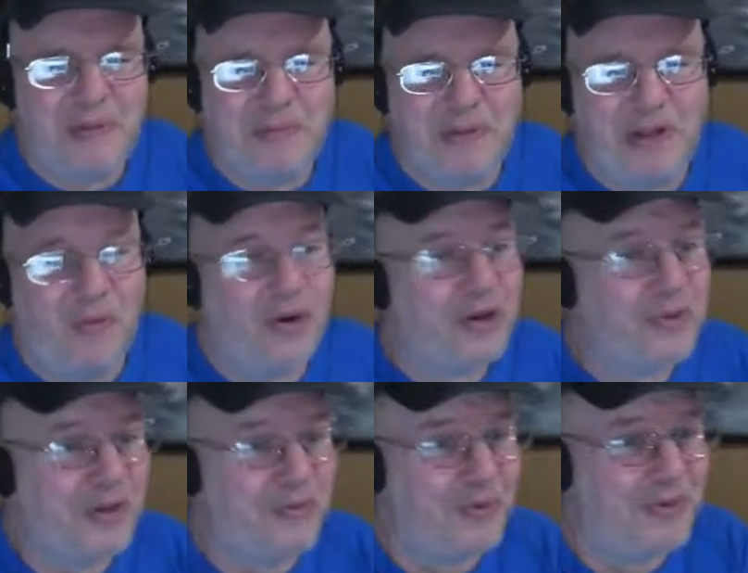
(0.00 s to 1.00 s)
people I work
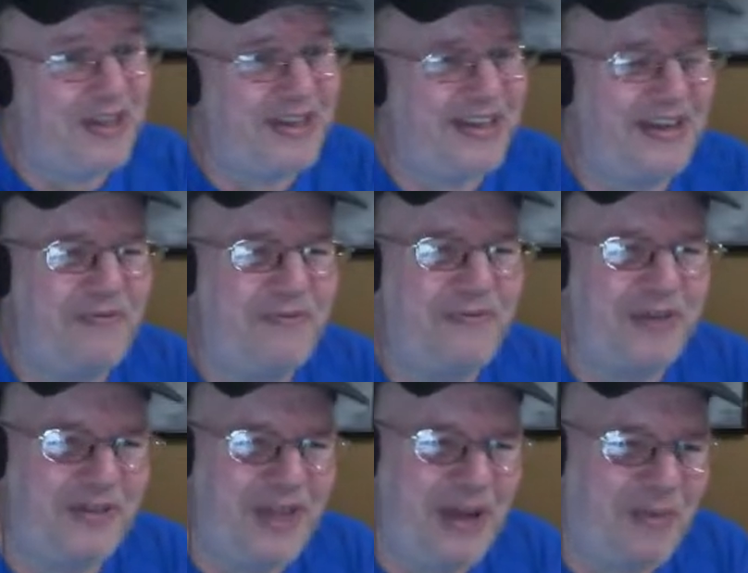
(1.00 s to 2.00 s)
with would think I
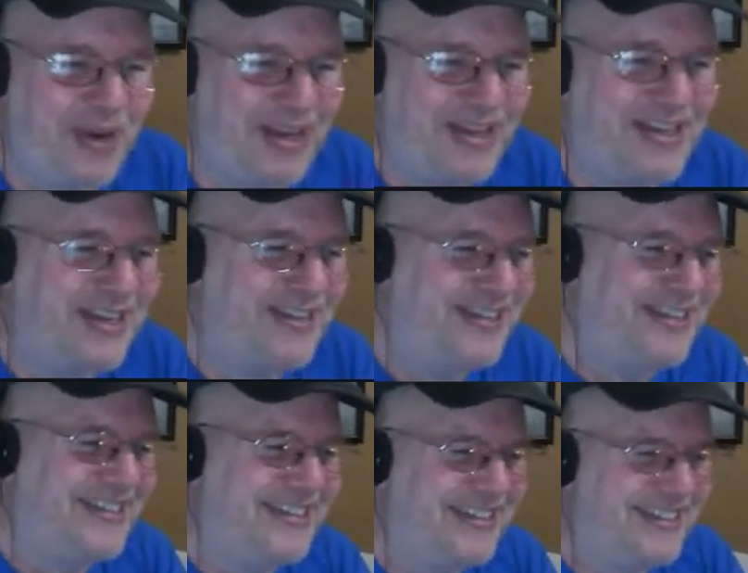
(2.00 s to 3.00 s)
feel that way.
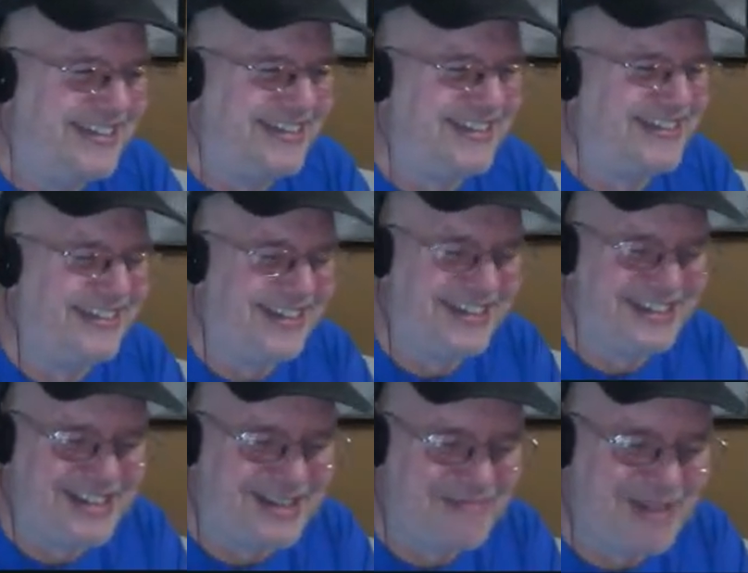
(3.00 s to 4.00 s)
I
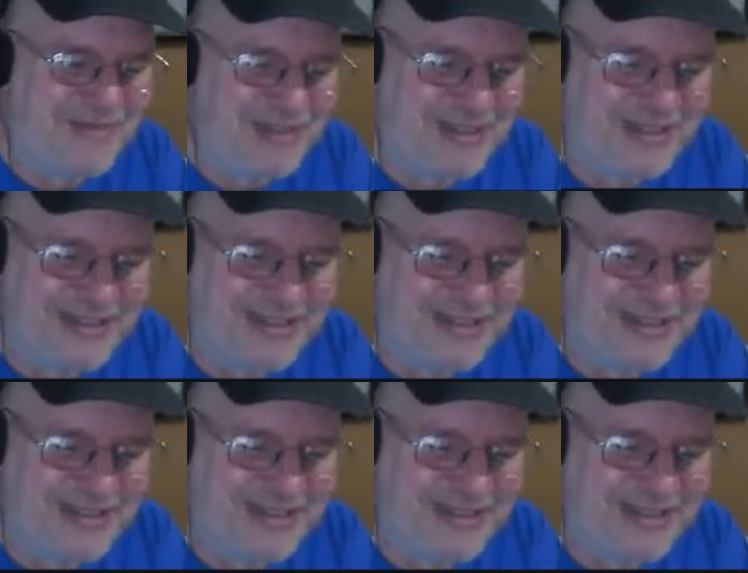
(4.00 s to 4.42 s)
could come off a little